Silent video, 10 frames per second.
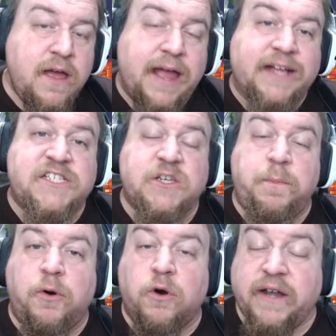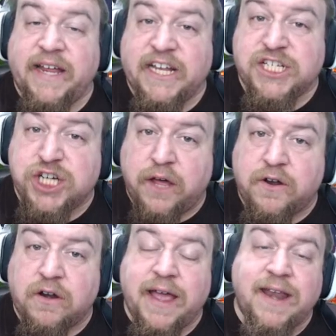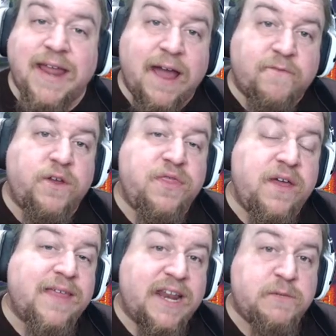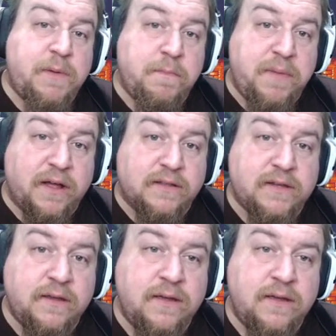and support each other and everything that has been built.